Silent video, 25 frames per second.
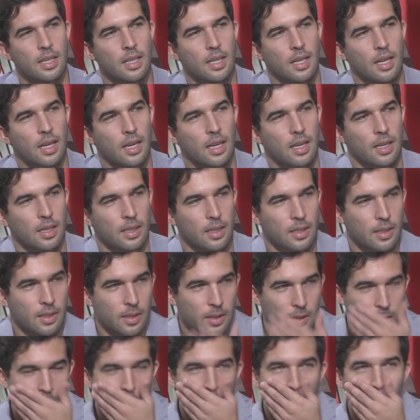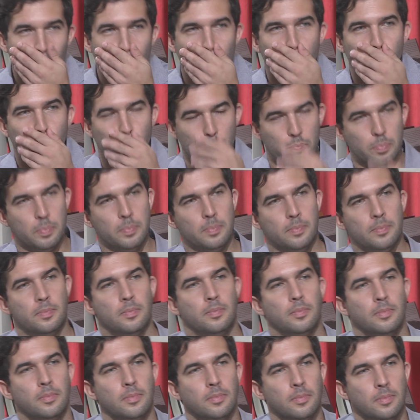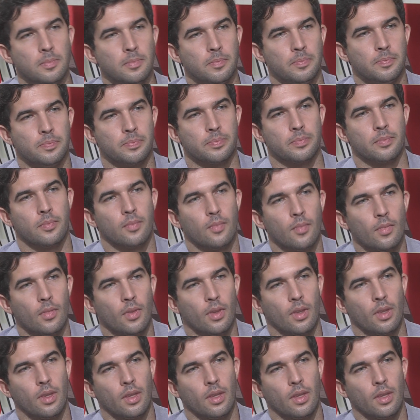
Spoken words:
will be the new president. Do you